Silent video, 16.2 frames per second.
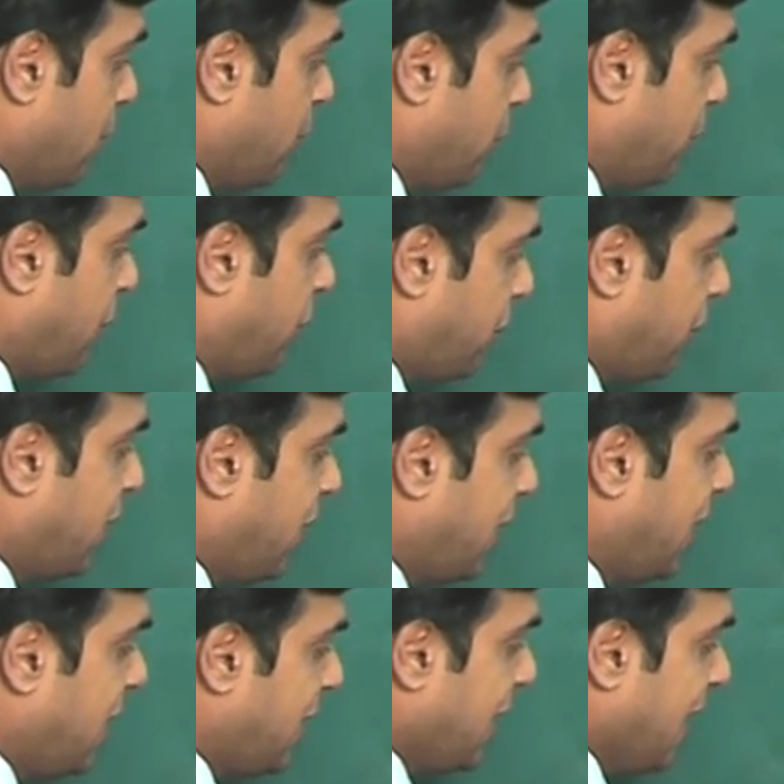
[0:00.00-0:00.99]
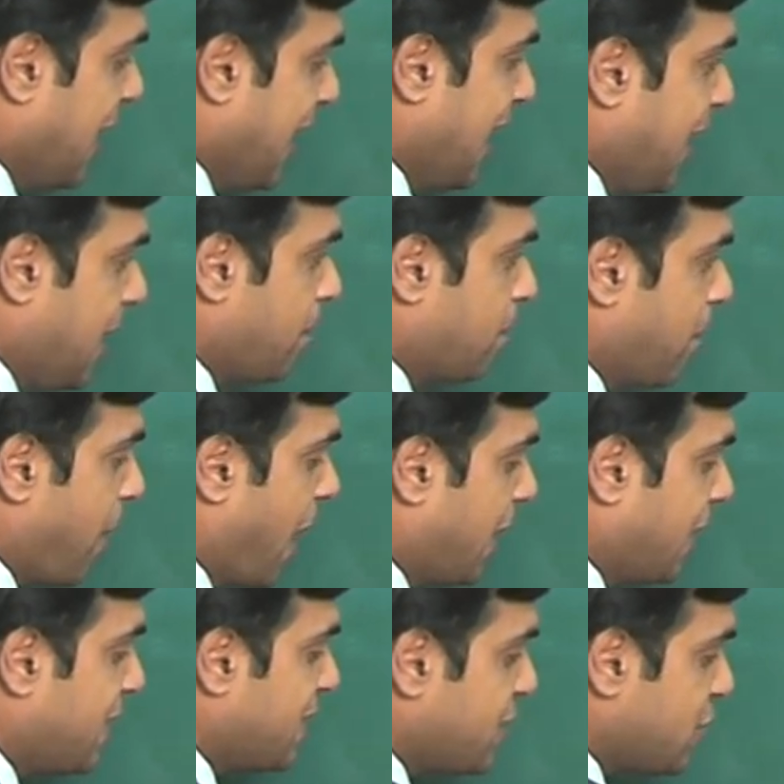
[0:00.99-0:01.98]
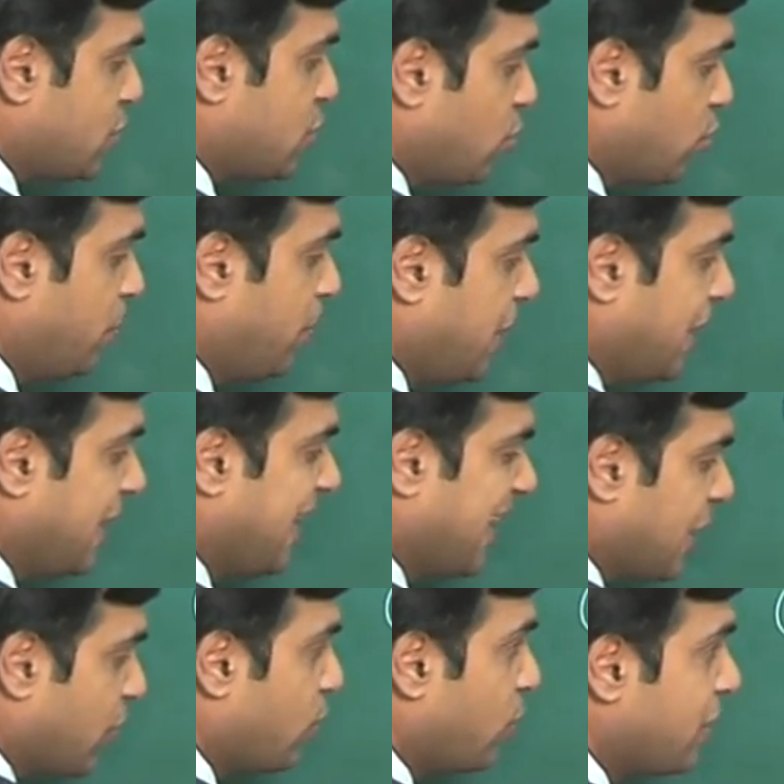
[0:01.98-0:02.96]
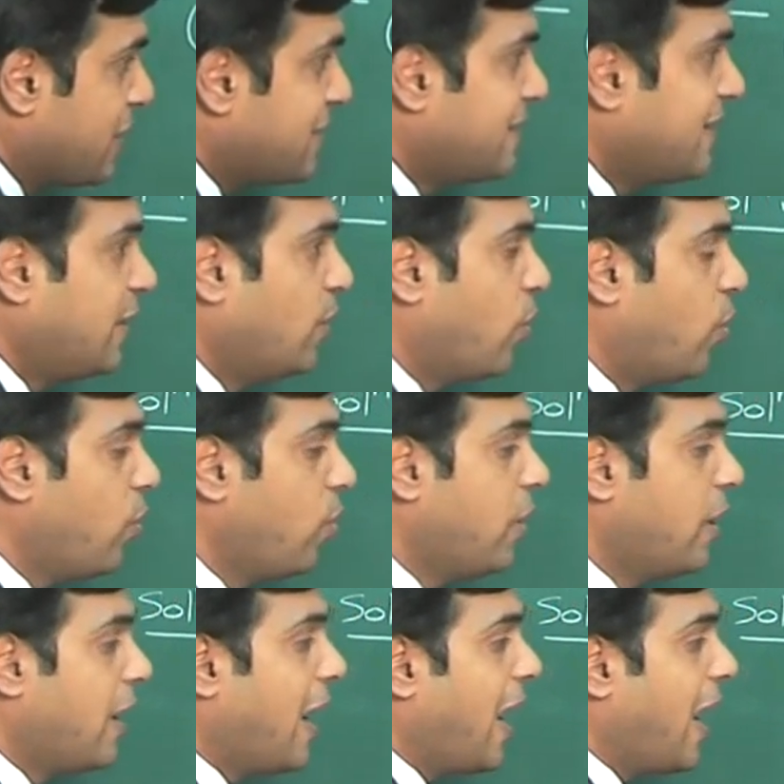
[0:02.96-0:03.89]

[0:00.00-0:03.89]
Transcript: 15a minus 2b equals 0